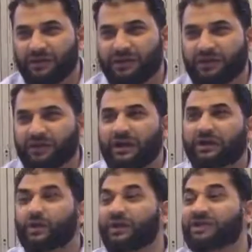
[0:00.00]

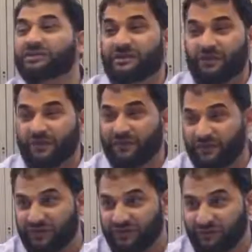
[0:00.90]
A coalition of
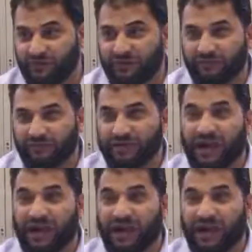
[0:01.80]
24,000.